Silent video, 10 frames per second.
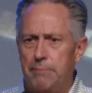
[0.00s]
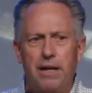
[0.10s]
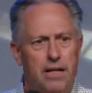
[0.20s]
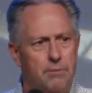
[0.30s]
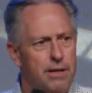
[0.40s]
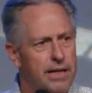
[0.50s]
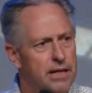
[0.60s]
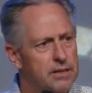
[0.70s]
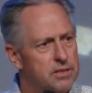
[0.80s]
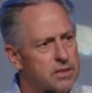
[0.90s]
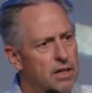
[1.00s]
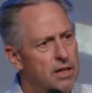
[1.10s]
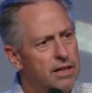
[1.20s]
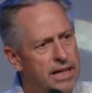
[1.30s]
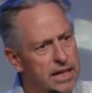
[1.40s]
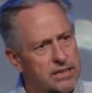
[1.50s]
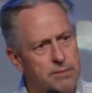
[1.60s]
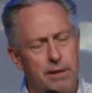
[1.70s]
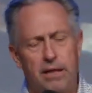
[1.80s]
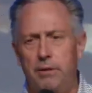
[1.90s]
I'm not coming against kids,
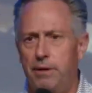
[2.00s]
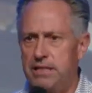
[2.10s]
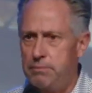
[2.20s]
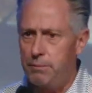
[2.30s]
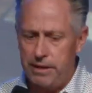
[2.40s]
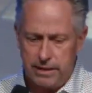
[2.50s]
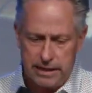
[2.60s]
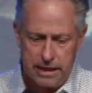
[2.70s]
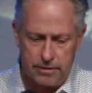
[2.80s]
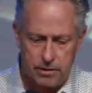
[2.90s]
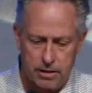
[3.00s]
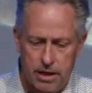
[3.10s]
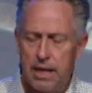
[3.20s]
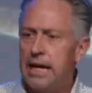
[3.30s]
I'm not coming against people getting together.